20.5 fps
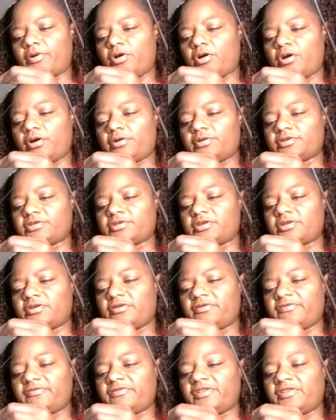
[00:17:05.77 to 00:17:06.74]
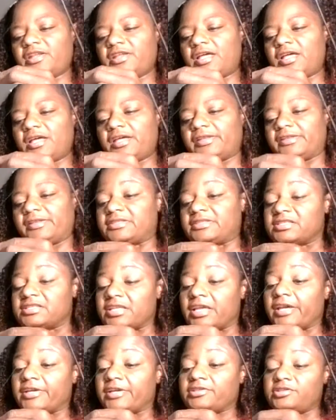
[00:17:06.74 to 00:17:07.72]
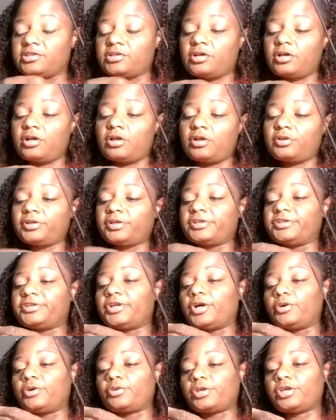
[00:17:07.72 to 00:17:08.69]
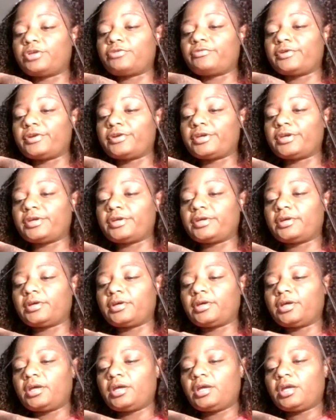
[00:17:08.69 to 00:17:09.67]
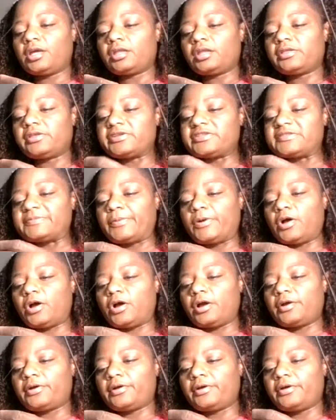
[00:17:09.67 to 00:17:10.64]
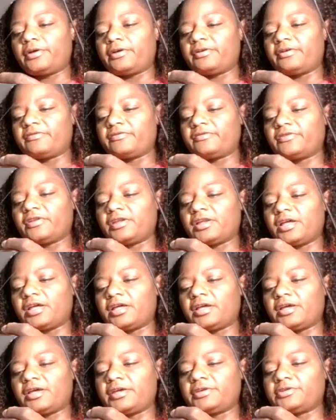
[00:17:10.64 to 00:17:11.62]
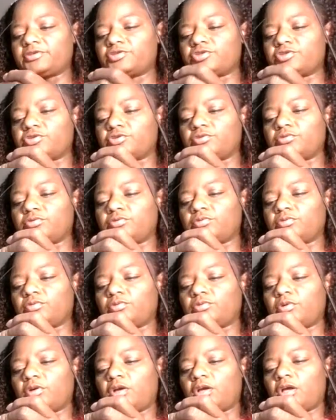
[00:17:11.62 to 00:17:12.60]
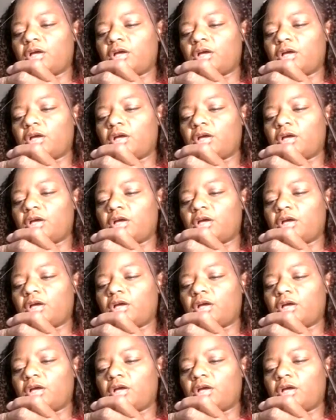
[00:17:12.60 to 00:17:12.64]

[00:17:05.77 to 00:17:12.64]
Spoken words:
part of the line, this is actually called a donkey rig, this part of the line to